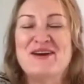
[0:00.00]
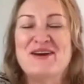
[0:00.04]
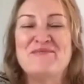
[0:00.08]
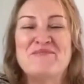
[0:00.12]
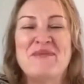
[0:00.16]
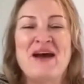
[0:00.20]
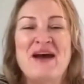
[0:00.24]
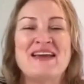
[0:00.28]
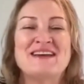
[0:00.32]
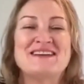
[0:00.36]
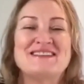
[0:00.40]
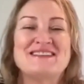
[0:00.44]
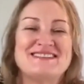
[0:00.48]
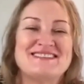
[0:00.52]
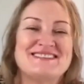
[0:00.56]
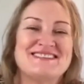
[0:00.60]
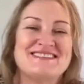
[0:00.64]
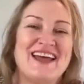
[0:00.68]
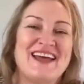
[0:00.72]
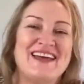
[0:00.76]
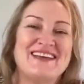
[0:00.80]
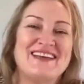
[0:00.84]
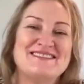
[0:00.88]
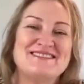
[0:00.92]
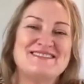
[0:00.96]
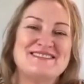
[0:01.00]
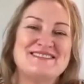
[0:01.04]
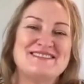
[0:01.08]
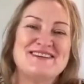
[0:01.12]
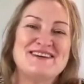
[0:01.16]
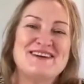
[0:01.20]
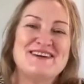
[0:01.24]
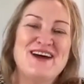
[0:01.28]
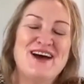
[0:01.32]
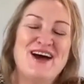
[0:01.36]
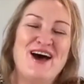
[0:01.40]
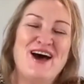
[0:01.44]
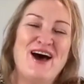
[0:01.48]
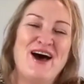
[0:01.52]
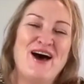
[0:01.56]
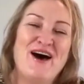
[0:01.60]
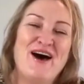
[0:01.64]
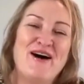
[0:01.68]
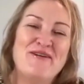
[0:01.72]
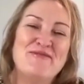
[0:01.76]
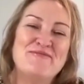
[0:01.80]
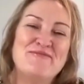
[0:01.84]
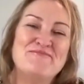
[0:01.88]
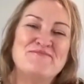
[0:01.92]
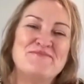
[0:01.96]
makes sense.
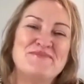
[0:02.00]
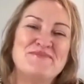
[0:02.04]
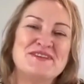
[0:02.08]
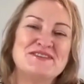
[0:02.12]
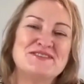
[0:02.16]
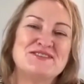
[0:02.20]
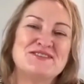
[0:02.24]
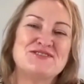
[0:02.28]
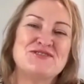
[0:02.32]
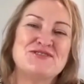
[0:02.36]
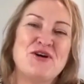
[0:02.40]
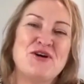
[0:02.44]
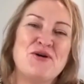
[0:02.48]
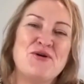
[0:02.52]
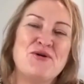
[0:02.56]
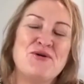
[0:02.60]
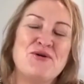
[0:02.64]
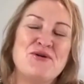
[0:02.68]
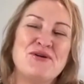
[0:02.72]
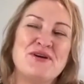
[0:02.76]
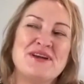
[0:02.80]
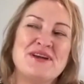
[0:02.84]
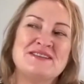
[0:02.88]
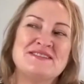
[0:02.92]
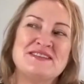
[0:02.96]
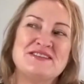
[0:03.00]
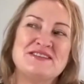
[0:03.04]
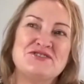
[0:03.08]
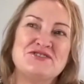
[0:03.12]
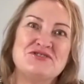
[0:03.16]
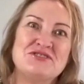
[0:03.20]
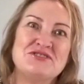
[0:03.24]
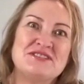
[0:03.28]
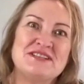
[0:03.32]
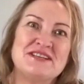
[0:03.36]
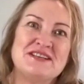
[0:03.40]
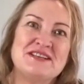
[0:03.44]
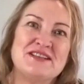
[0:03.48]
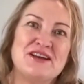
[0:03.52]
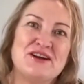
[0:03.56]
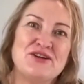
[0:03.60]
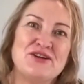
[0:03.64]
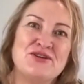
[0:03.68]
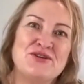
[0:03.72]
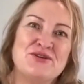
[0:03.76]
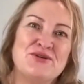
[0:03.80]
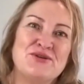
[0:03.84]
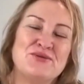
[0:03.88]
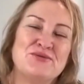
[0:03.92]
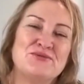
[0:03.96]
So it's interesting that
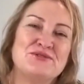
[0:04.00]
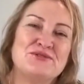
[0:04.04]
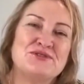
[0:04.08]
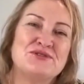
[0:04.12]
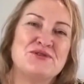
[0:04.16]
you